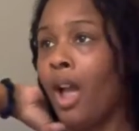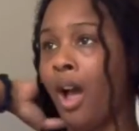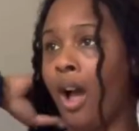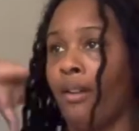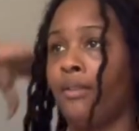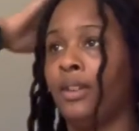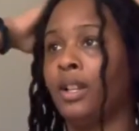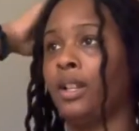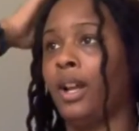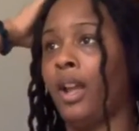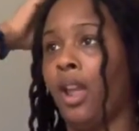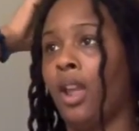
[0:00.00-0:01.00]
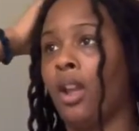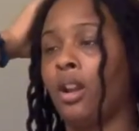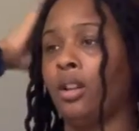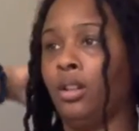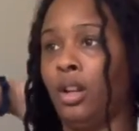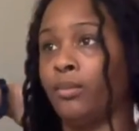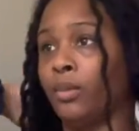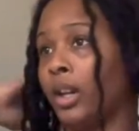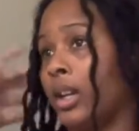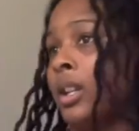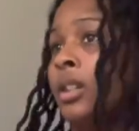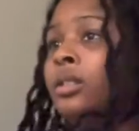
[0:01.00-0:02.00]
I feel like I'm
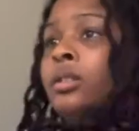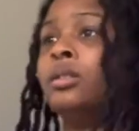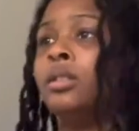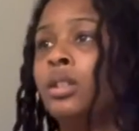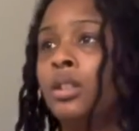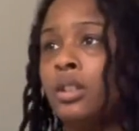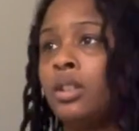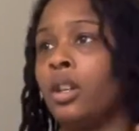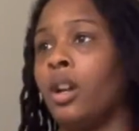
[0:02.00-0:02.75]
ready to